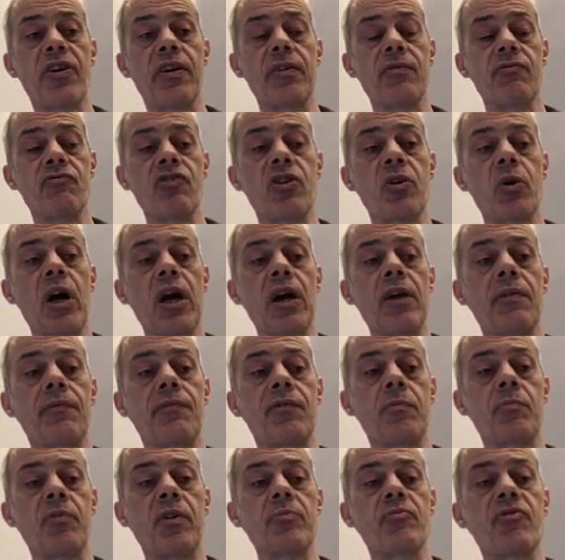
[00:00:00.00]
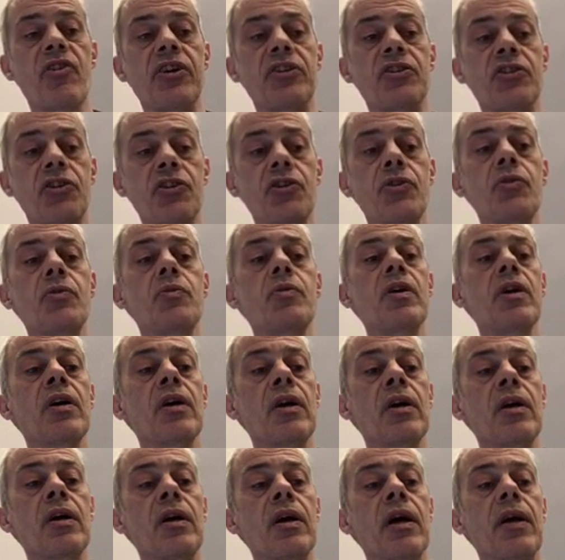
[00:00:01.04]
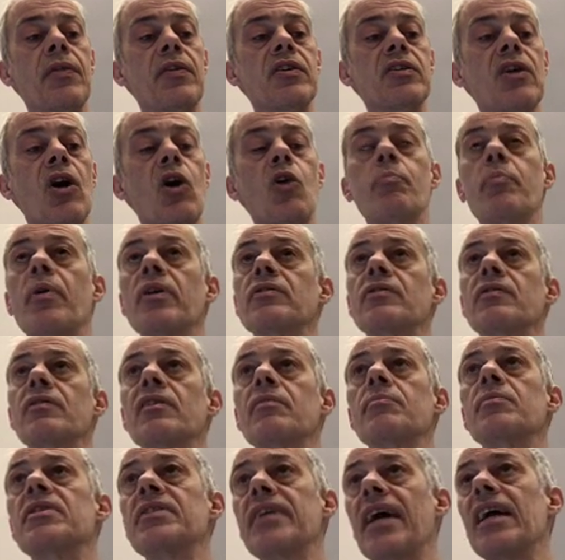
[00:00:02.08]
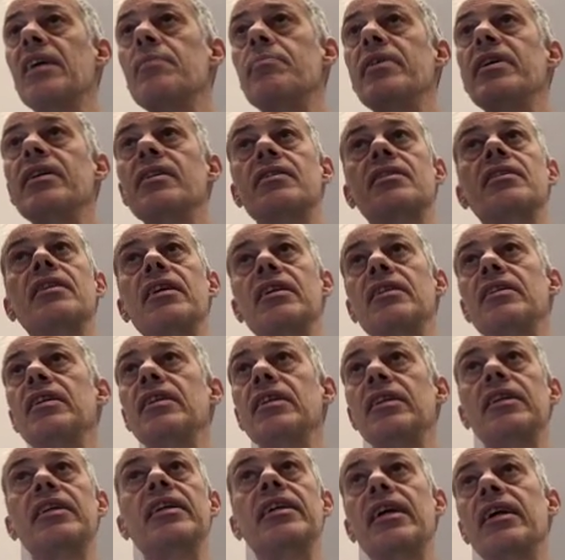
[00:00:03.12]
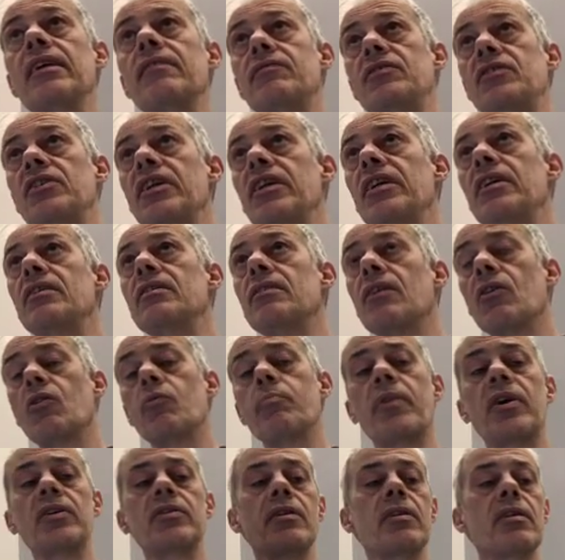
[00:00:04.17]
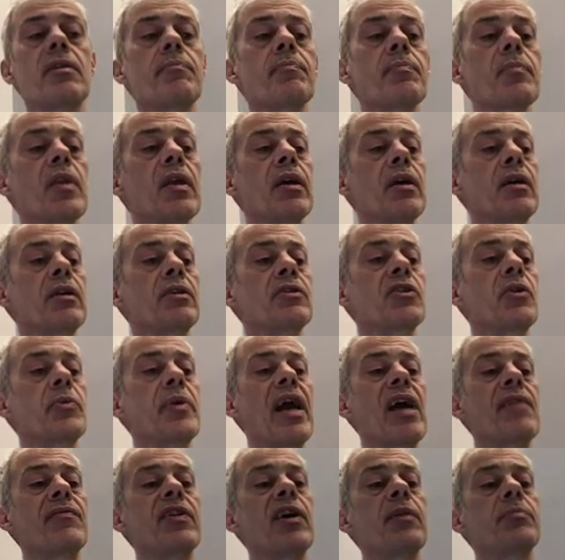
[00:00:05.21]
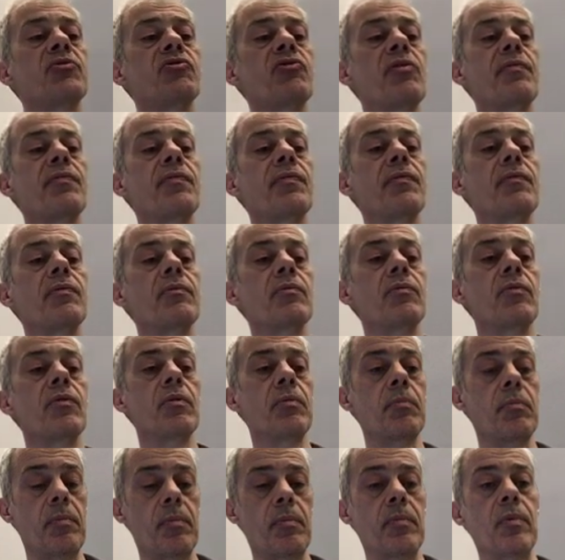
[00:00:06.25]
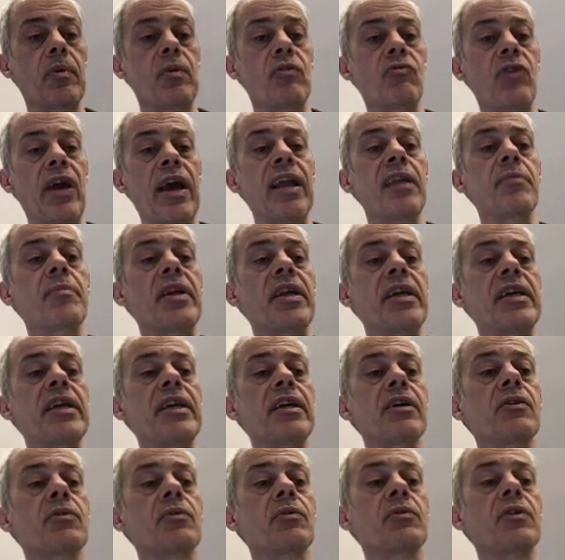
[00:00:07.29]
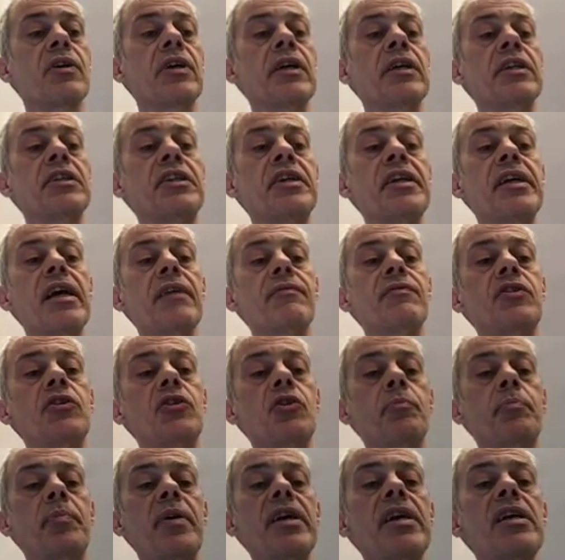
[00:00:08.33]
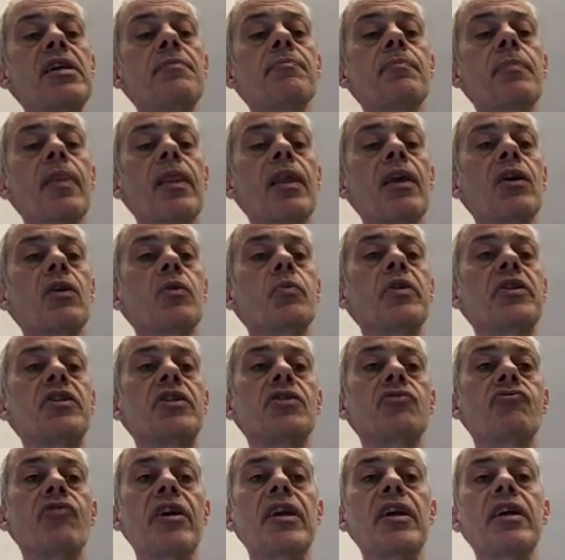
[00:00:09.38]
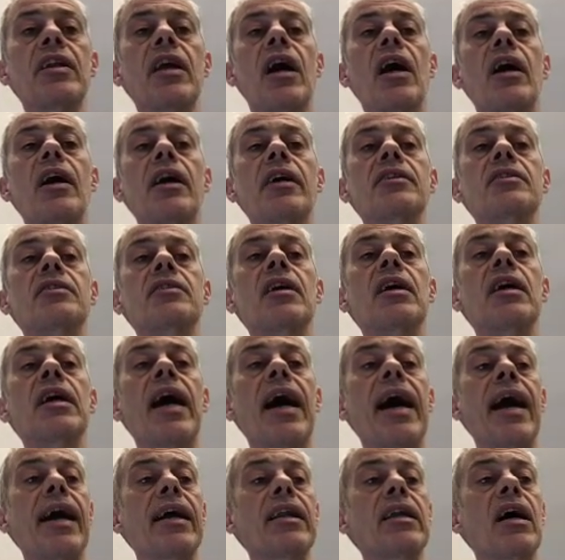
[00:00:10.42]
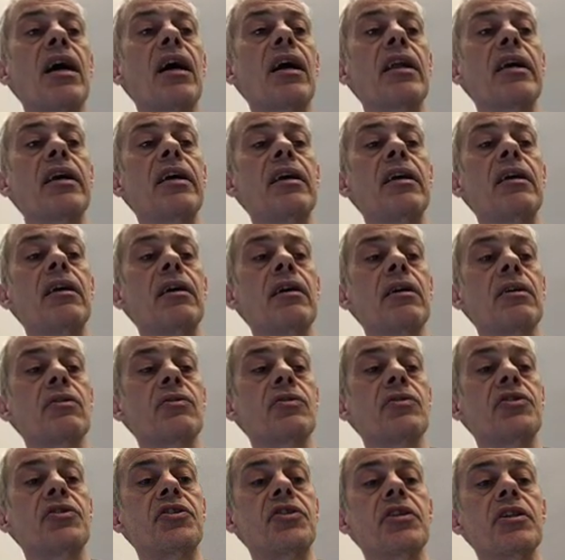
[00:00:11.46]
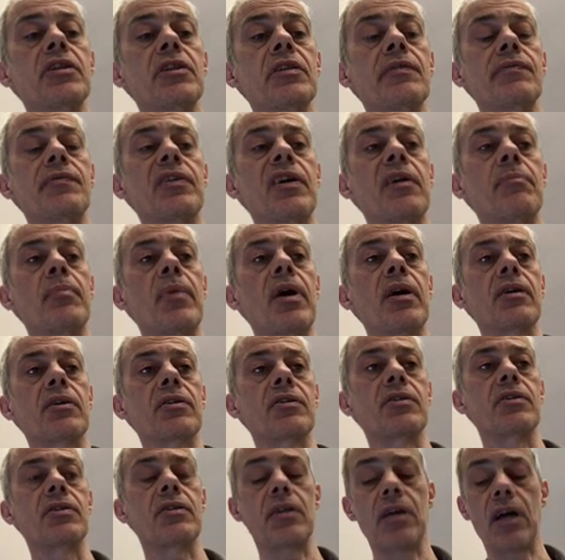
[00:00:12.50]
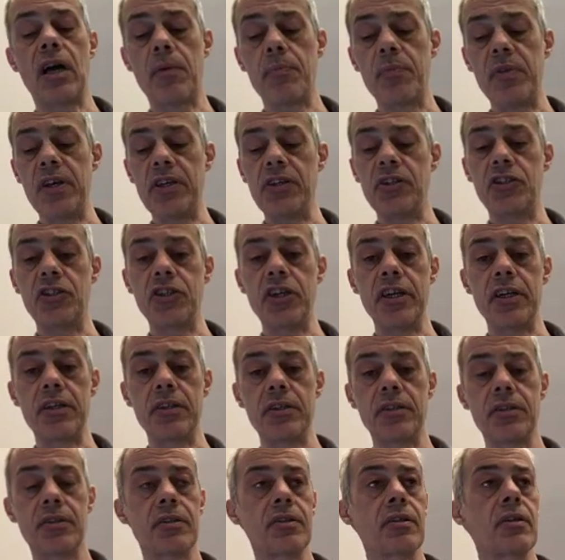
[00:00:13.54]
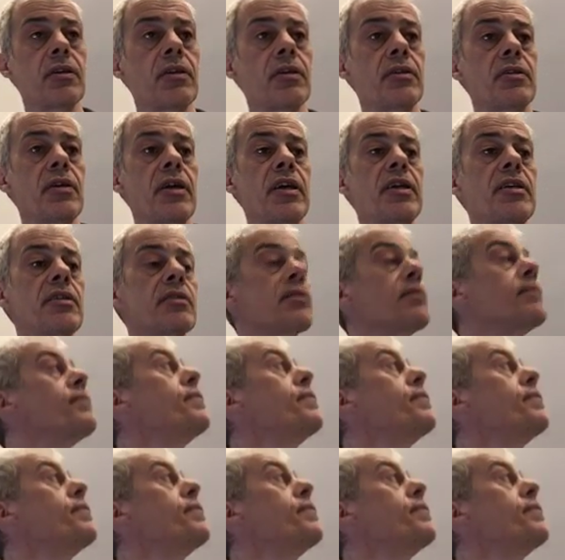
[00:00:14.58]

required for polymerase 2, there's a whole bunch of them. There's A, B, C, D, E, F, Gs, a whole bunch of them. So we have an upstream element here called TF2B, which is recognized and highly conserved amongst um, these genes. So here's the